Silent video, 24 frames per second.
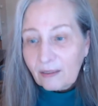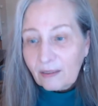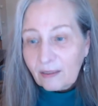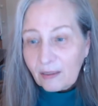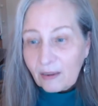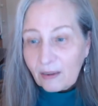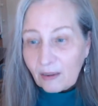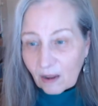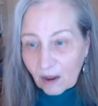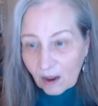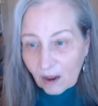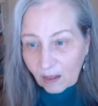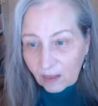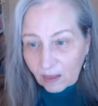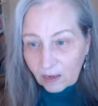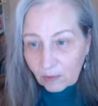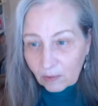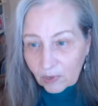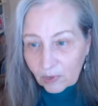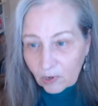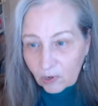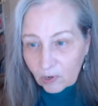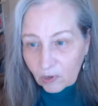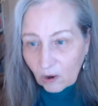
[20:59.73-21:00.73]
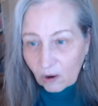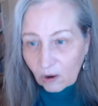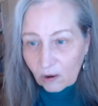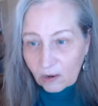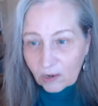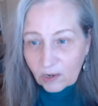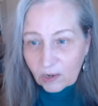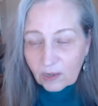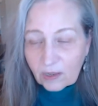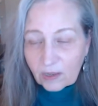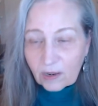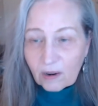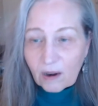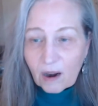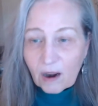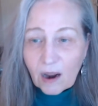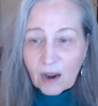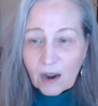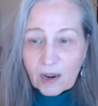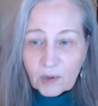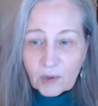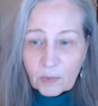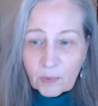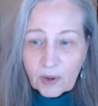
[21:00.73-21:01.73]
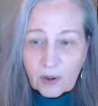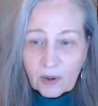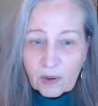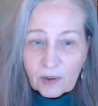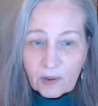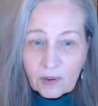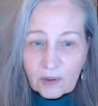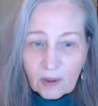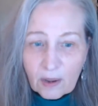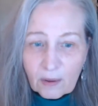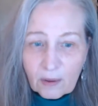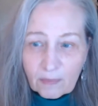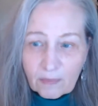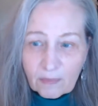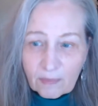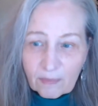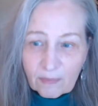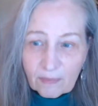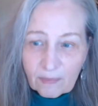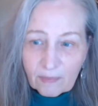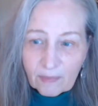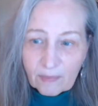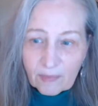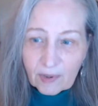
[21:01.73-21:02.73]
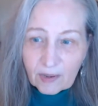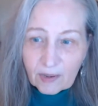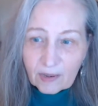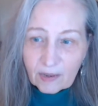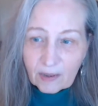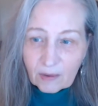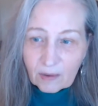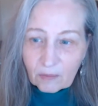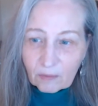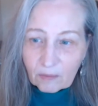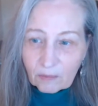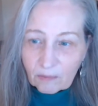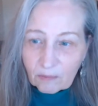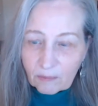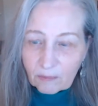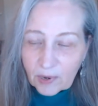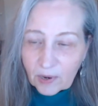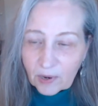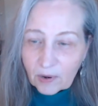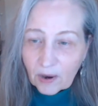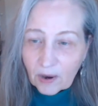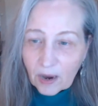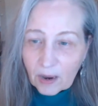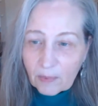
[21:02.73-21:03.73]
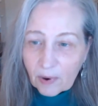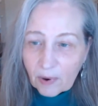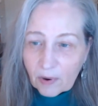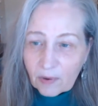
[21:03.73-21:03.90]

little Hollywood stars in their eyes because Peter and I